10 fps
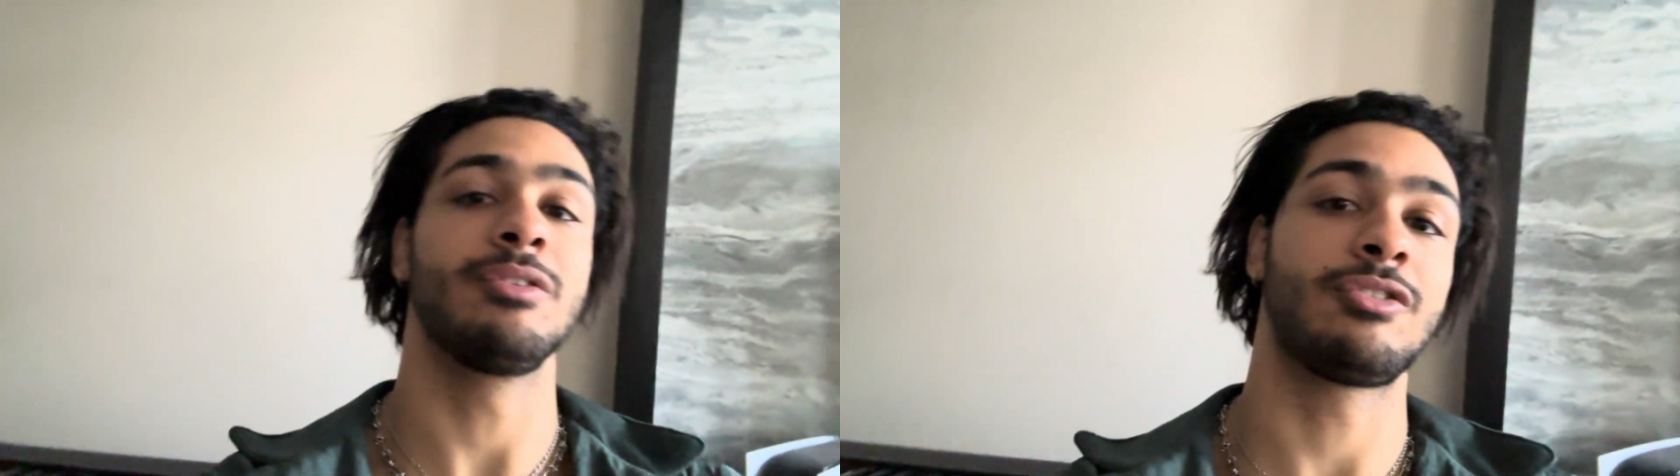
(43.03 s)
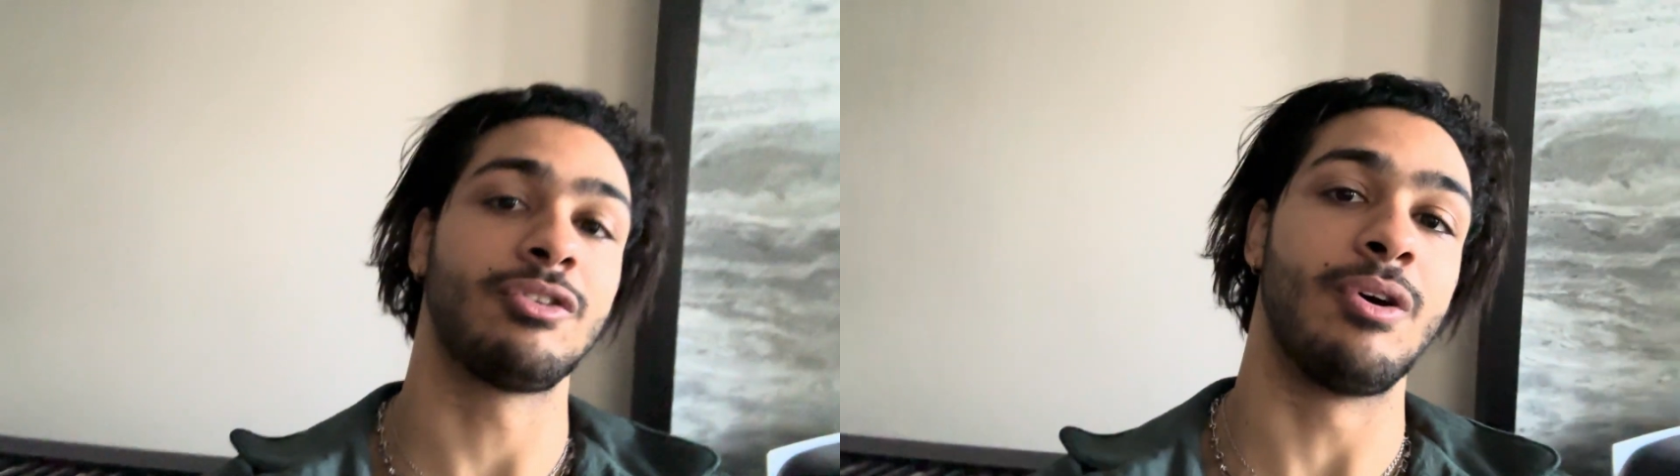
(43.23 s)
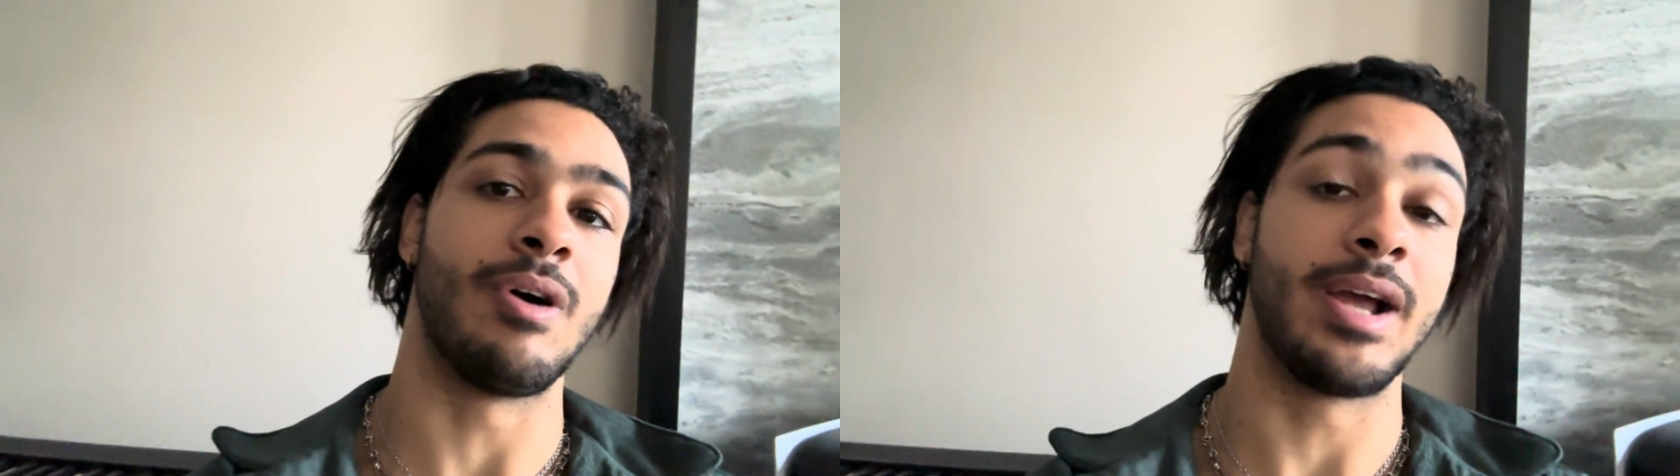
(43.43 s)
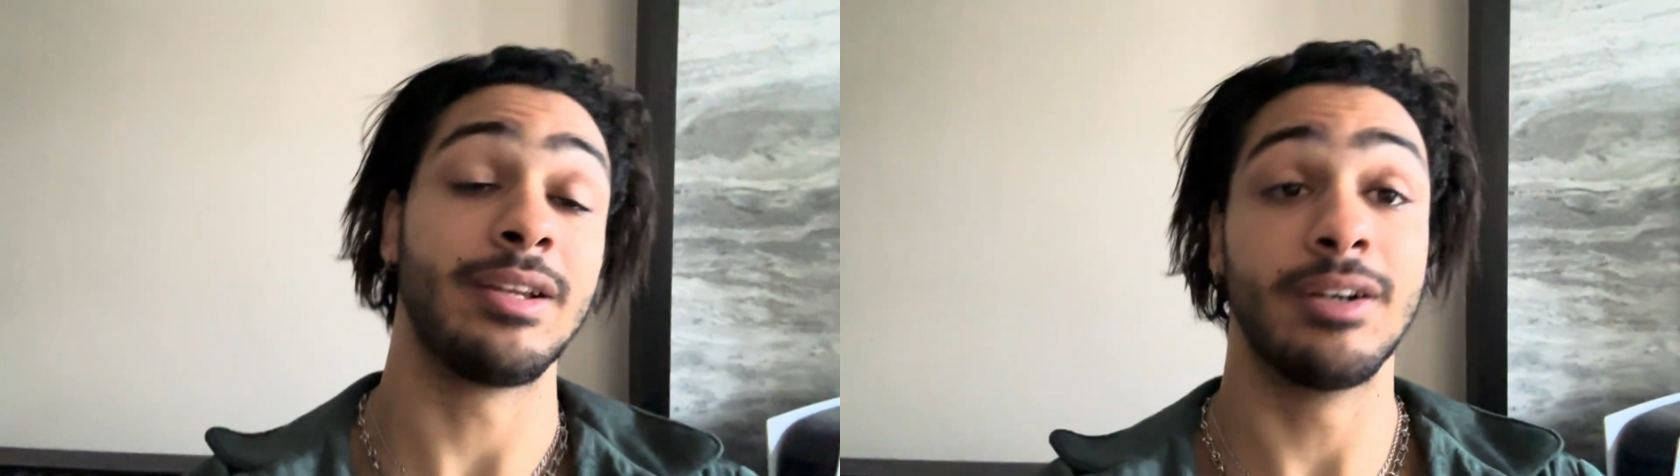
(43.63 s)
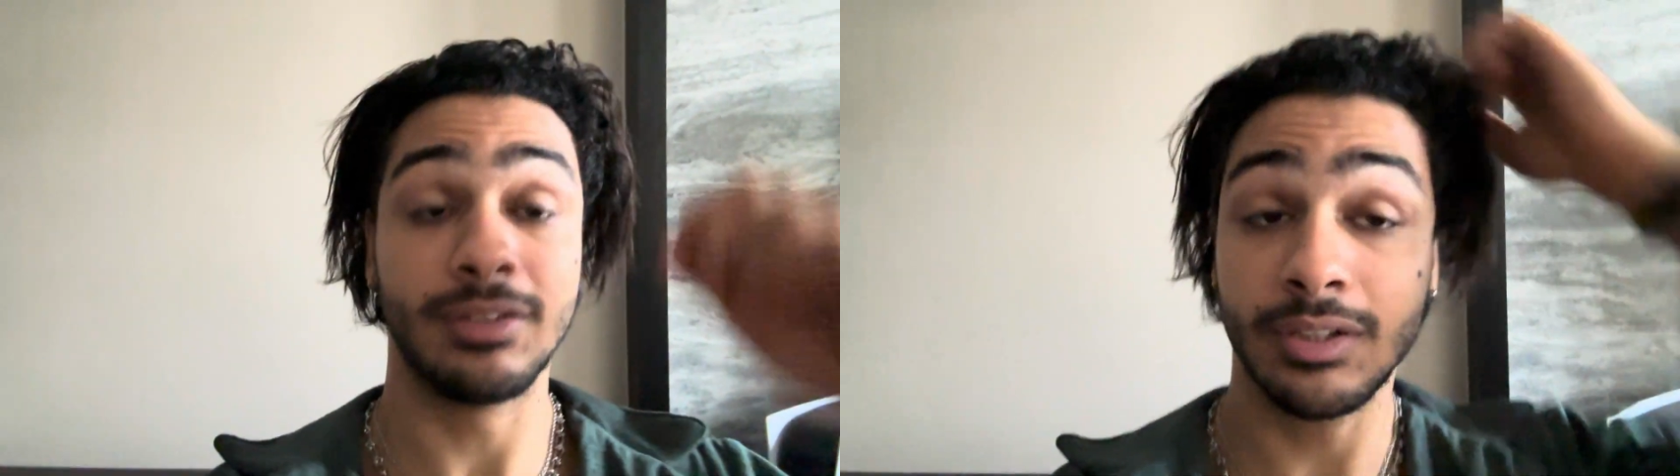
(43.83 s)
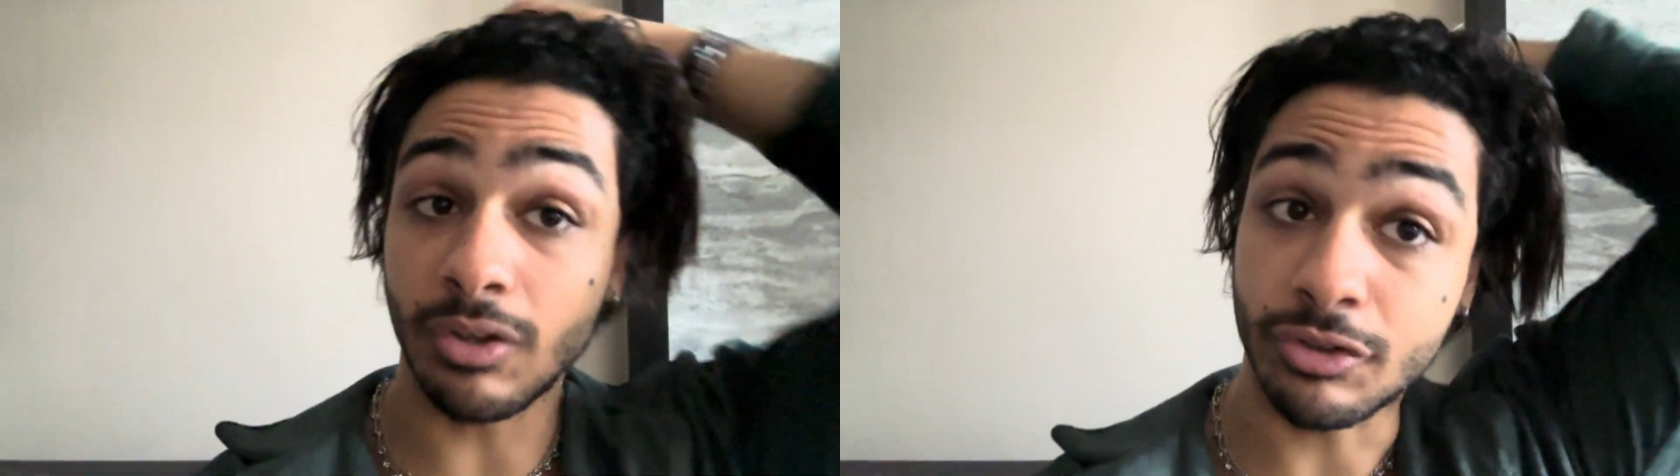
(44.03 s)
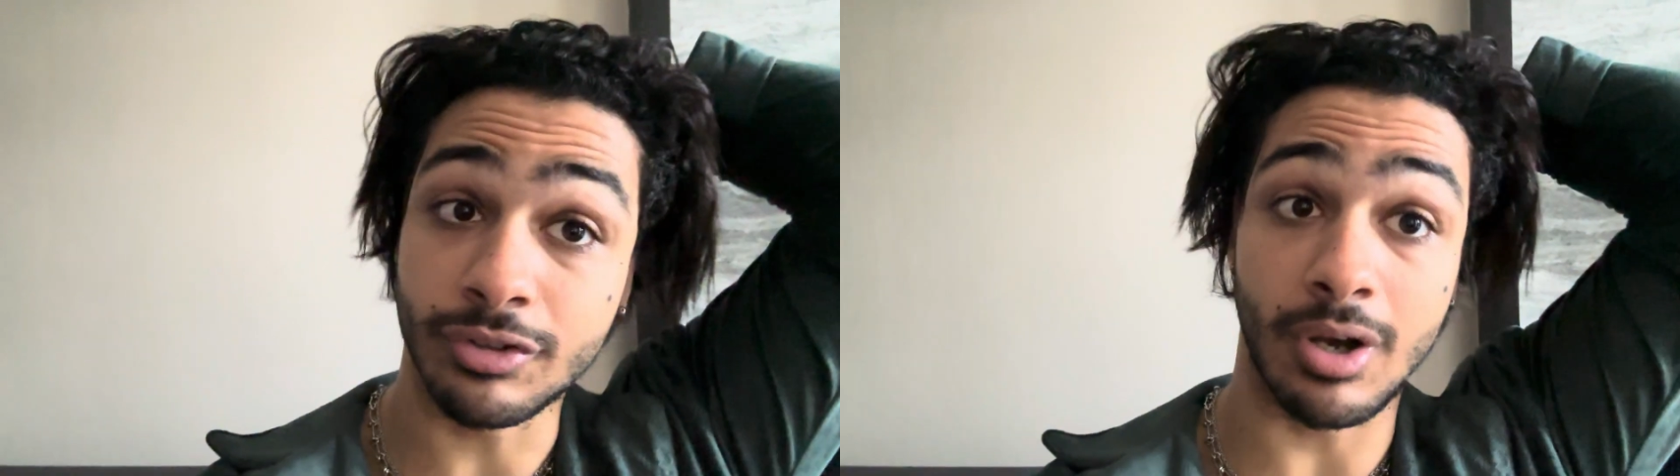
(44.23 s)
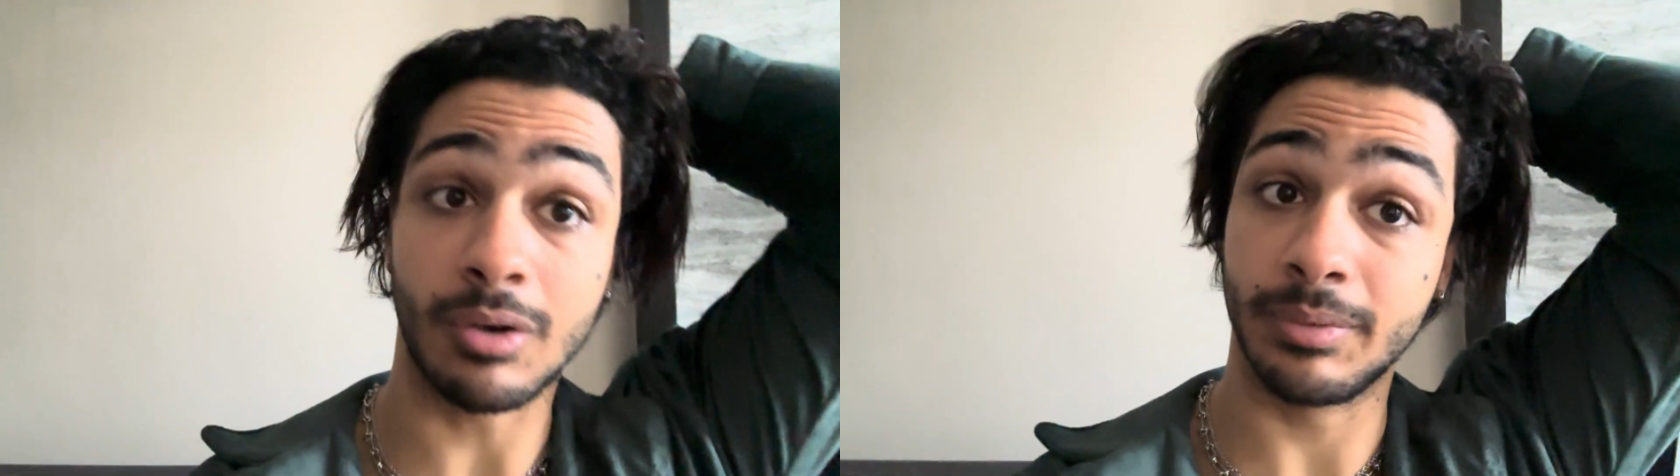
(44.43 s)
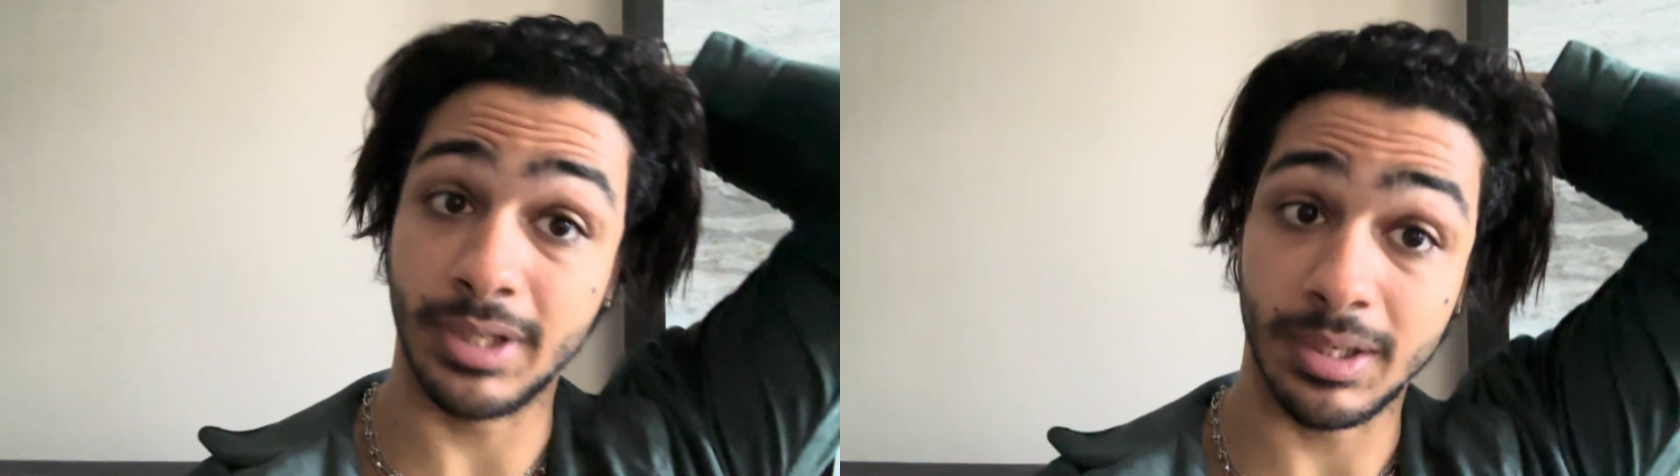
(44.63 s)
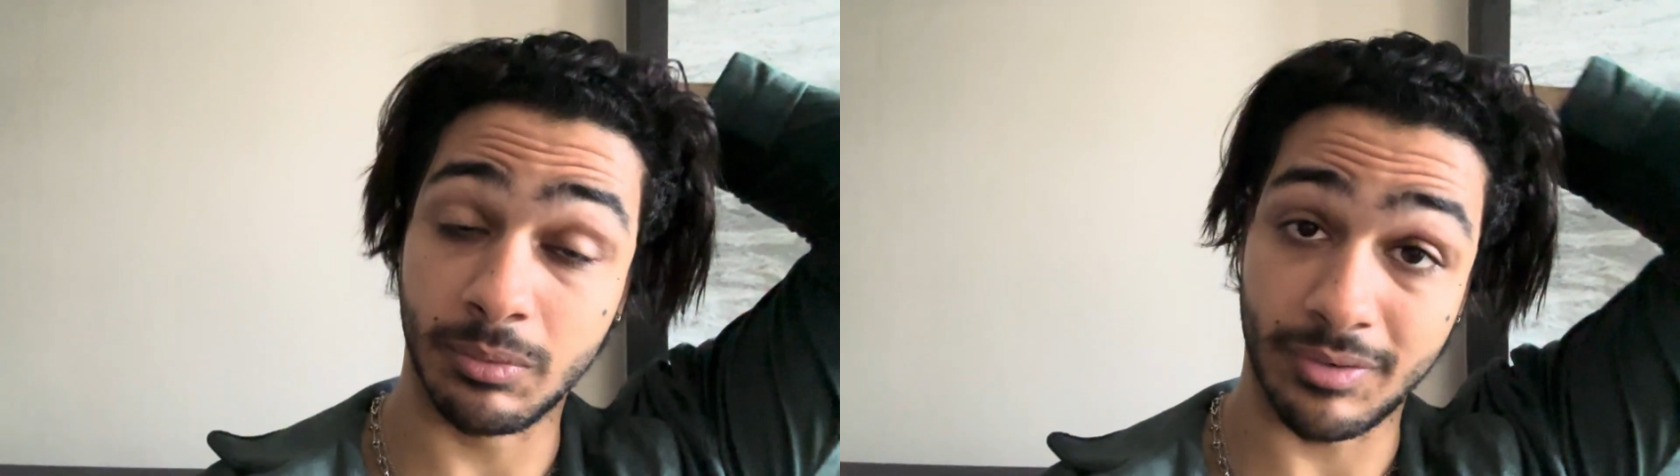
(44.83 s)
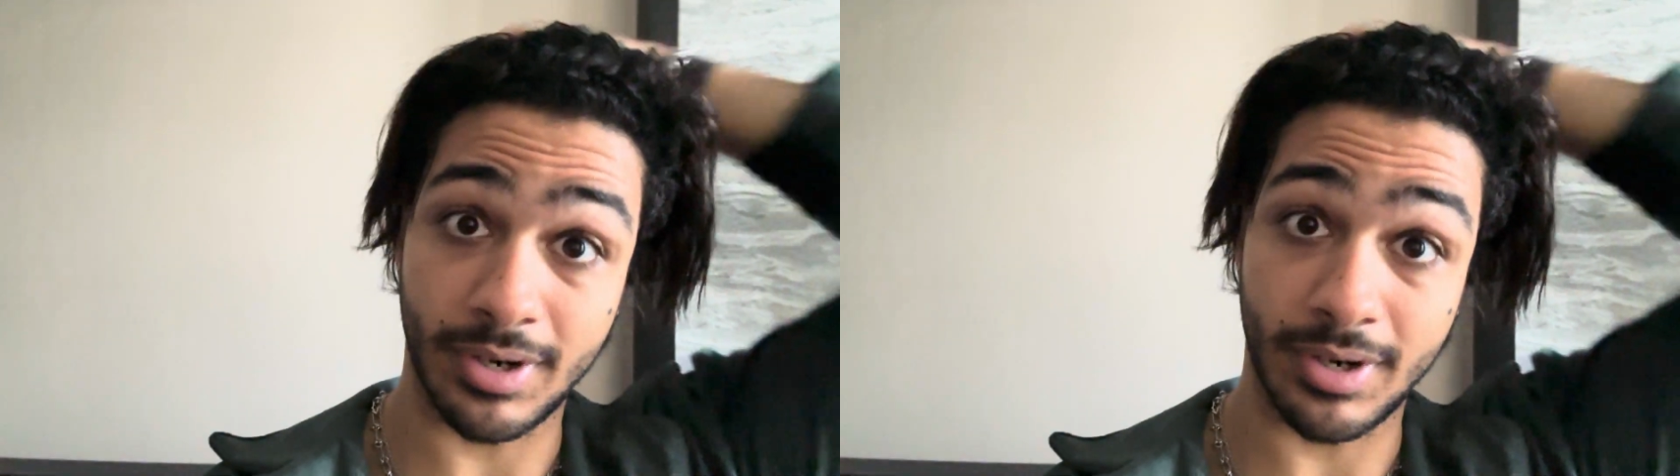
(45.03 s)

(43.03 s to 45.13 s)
So I had a TikTok song with like whatever,